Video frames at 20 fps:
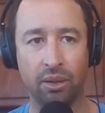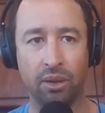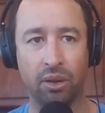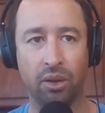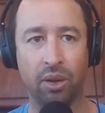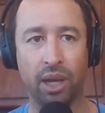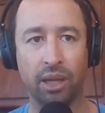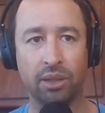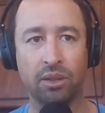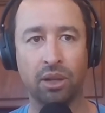you
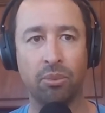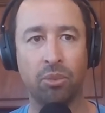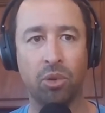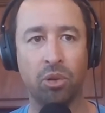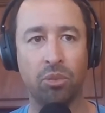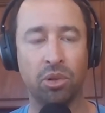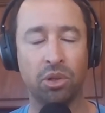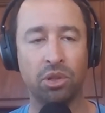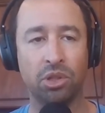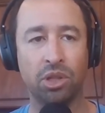know,
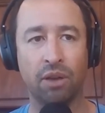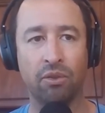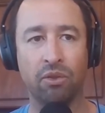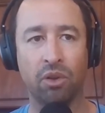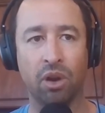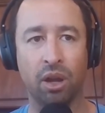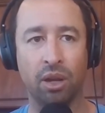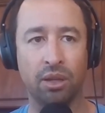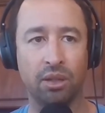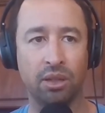ExxonMobil and
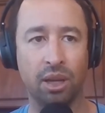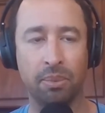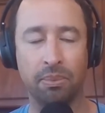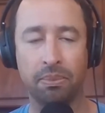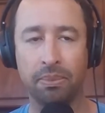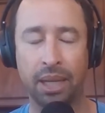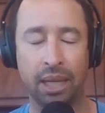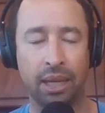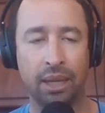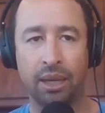Chevron is
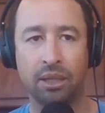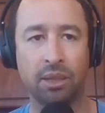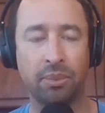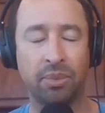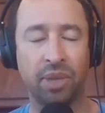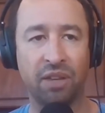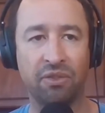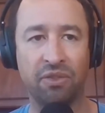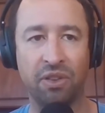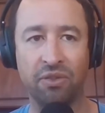up
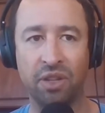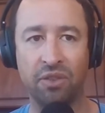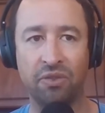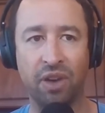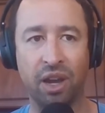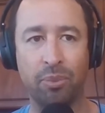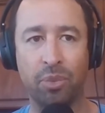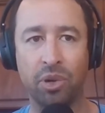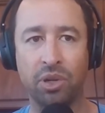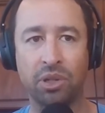something like
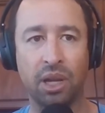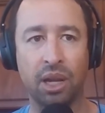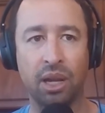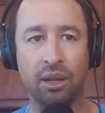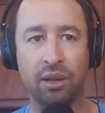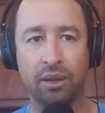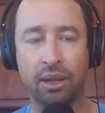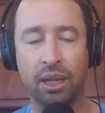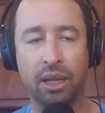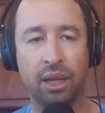
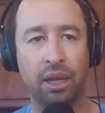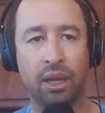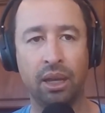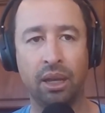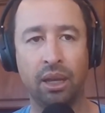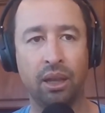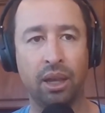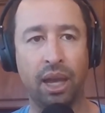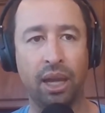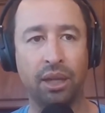55%
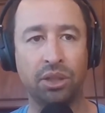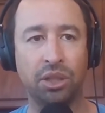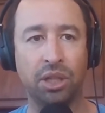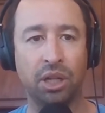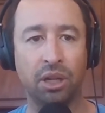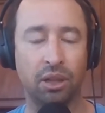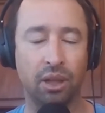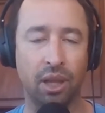last year.